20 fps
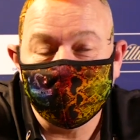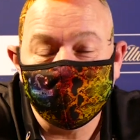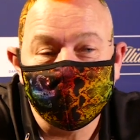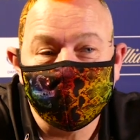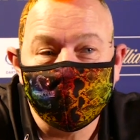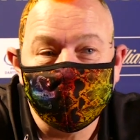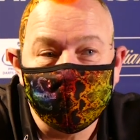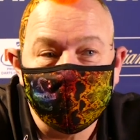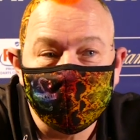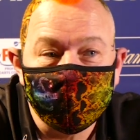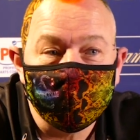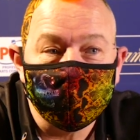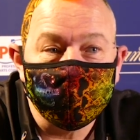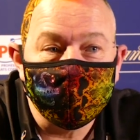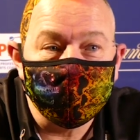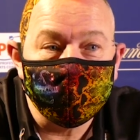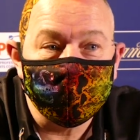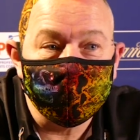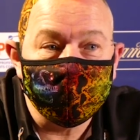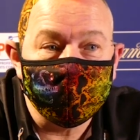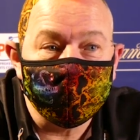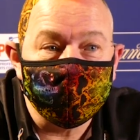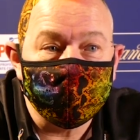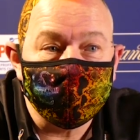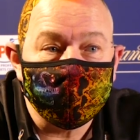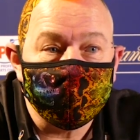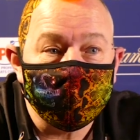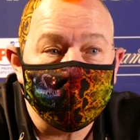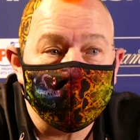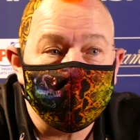took a bit of stick from the
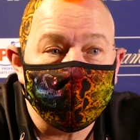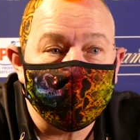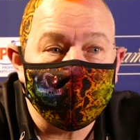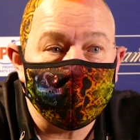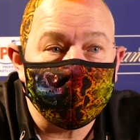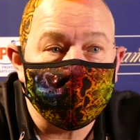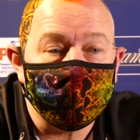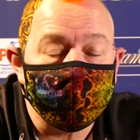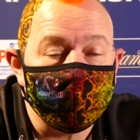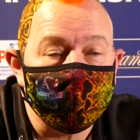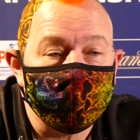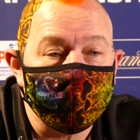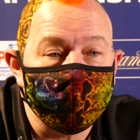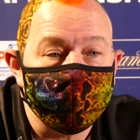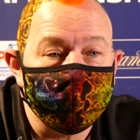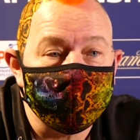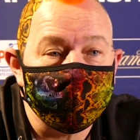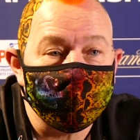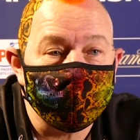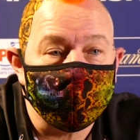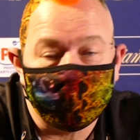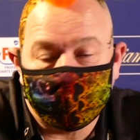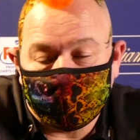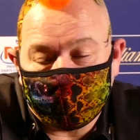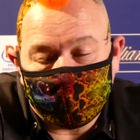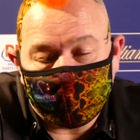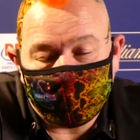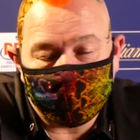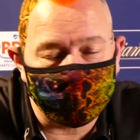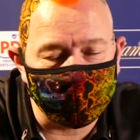crowd there booing when you were going for
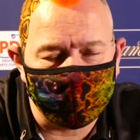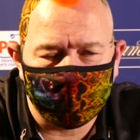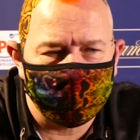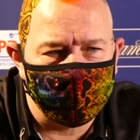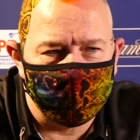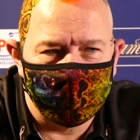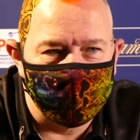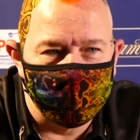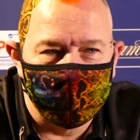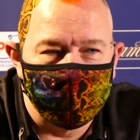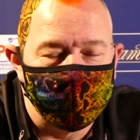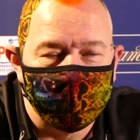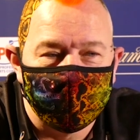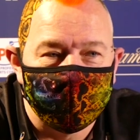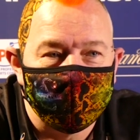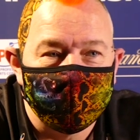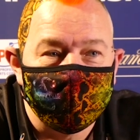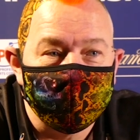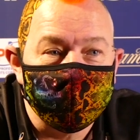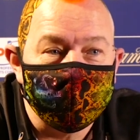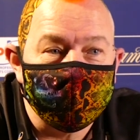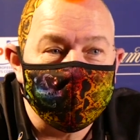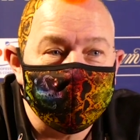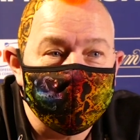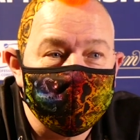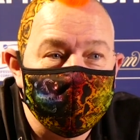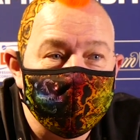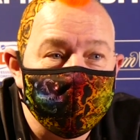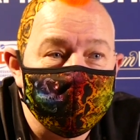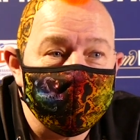important doubles. What was that
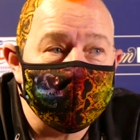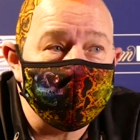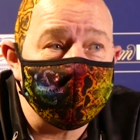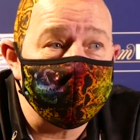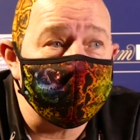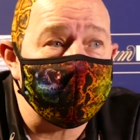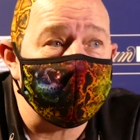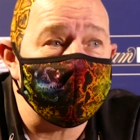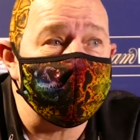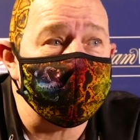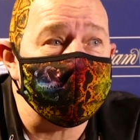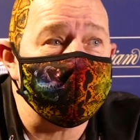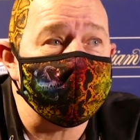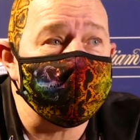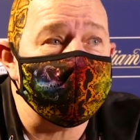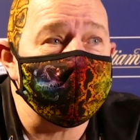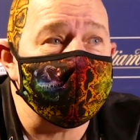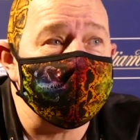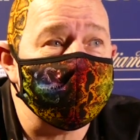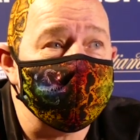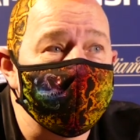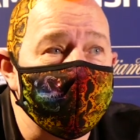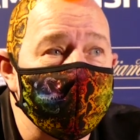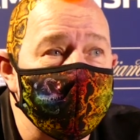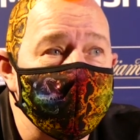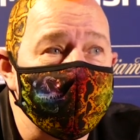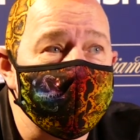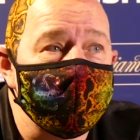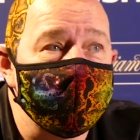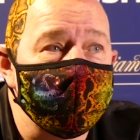like? that, that's
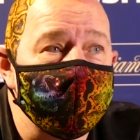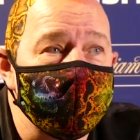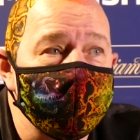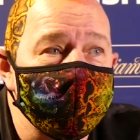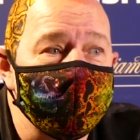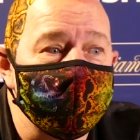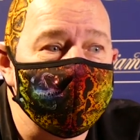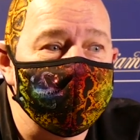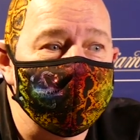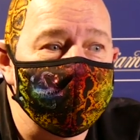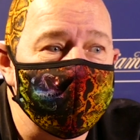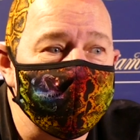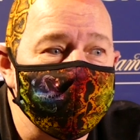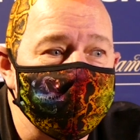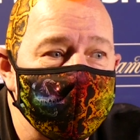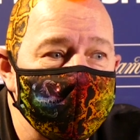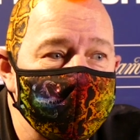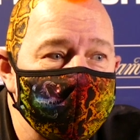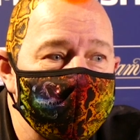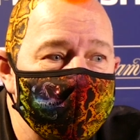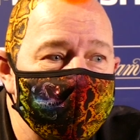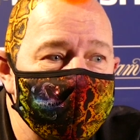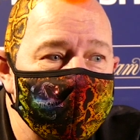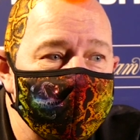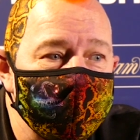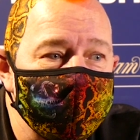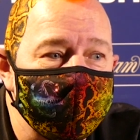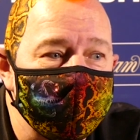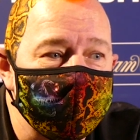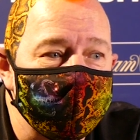fine. You know, I'm, I'm
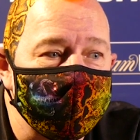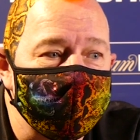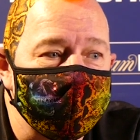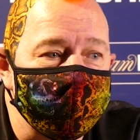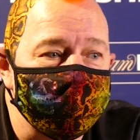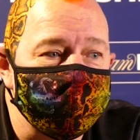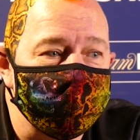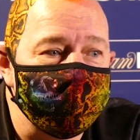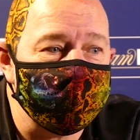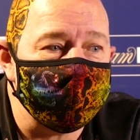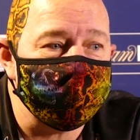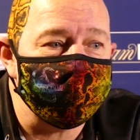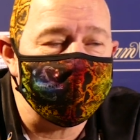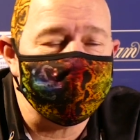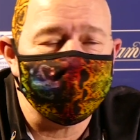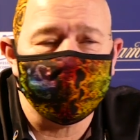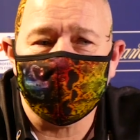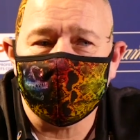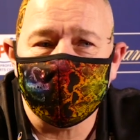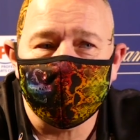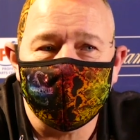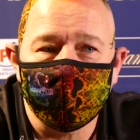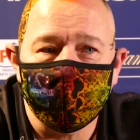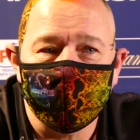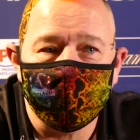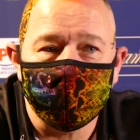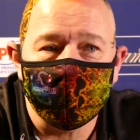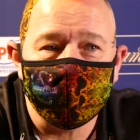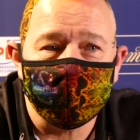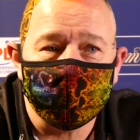uh, I've, I've, been through the
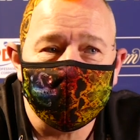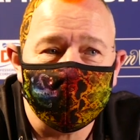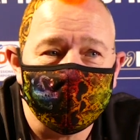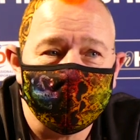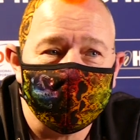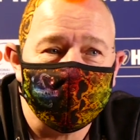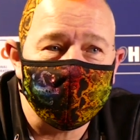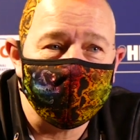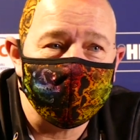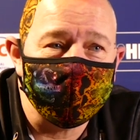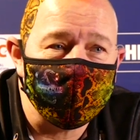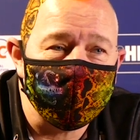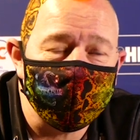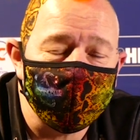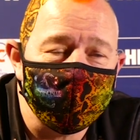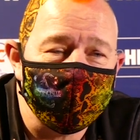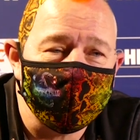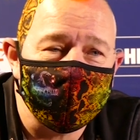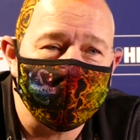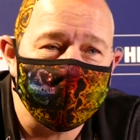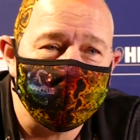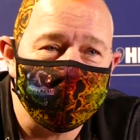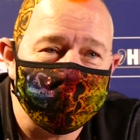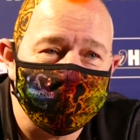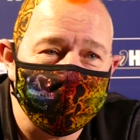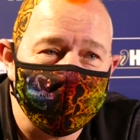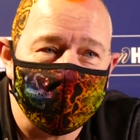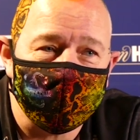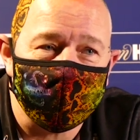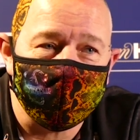booing people
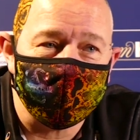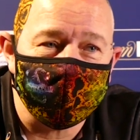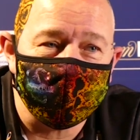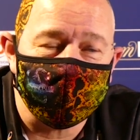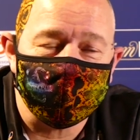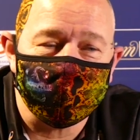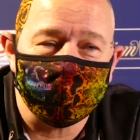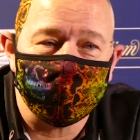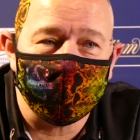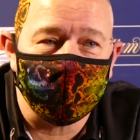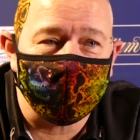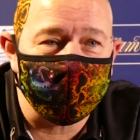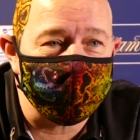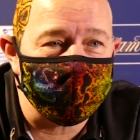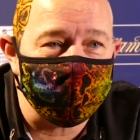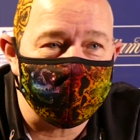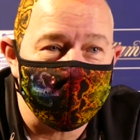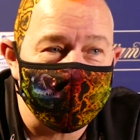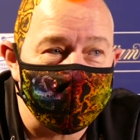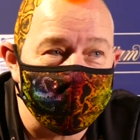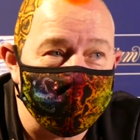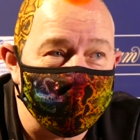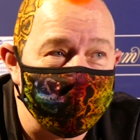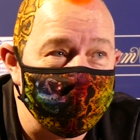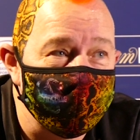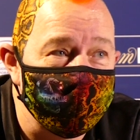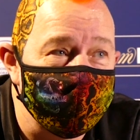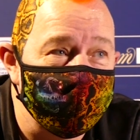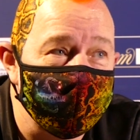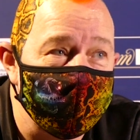before. It doesn't bother me at
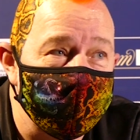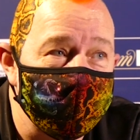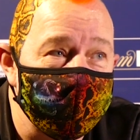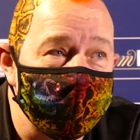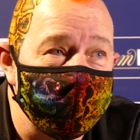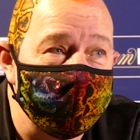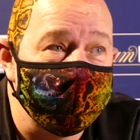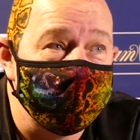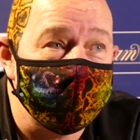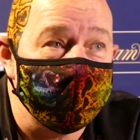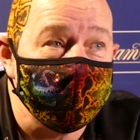all. Uh,